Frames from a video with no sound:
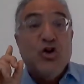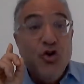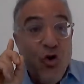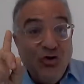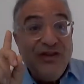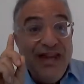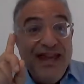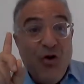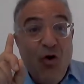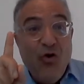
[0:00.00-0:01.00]
Don't take
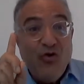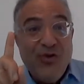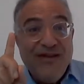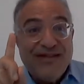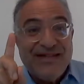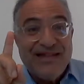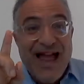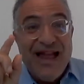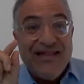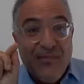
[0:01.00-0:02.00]
all risks
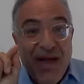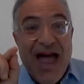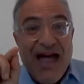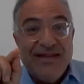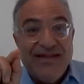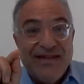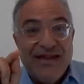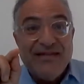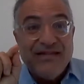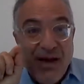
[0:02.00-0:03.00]
as bad.
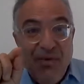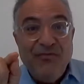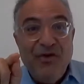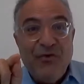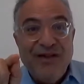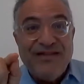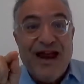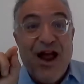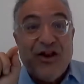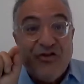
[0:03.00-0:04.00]
Some of the risks
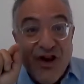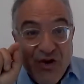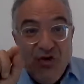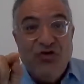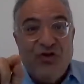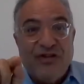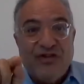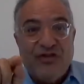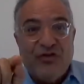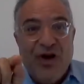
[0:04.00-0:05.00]
actually good risks
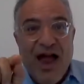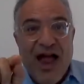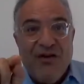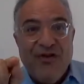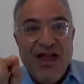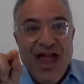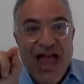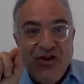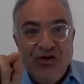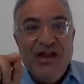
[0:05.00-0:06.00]
to have.
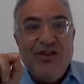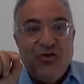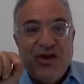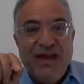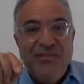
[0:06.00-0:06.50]
You need to keep